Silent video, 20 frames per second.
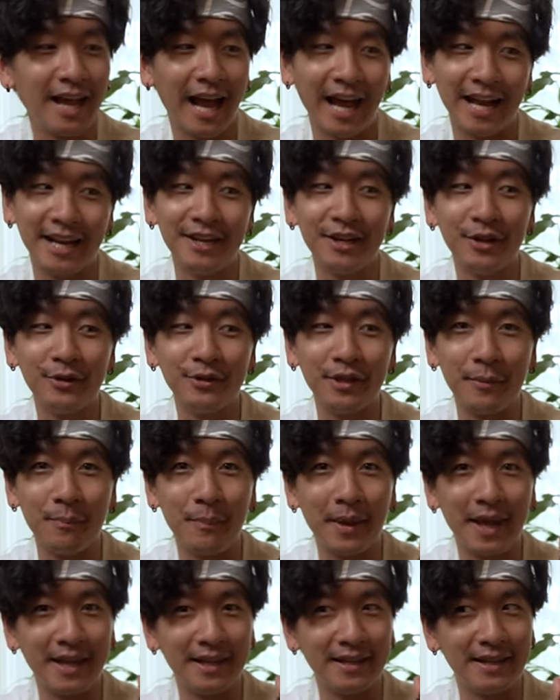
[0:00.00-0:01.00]
I didn't know they
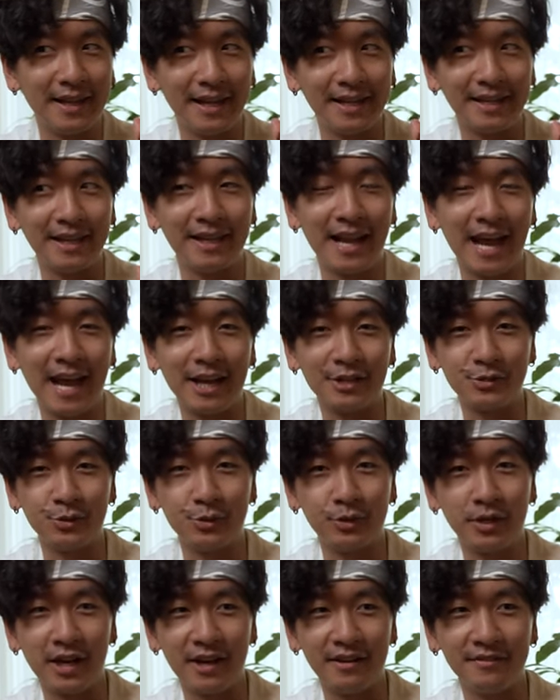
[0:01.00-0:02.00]
made like an
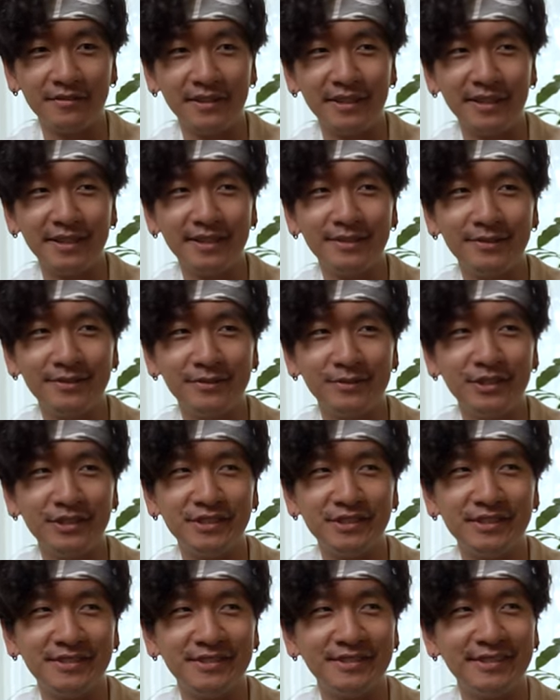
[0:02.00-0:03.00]
actual coffee, which